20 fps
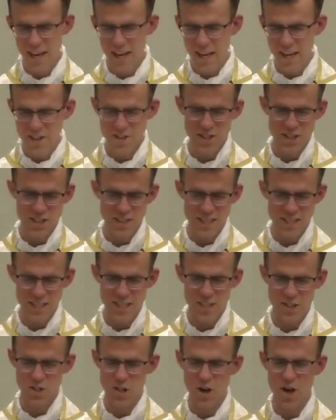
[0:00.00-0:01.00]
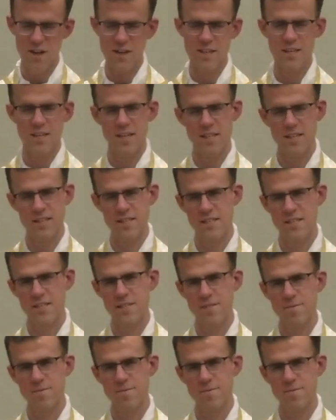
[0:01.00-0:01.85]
and you're just in darkness.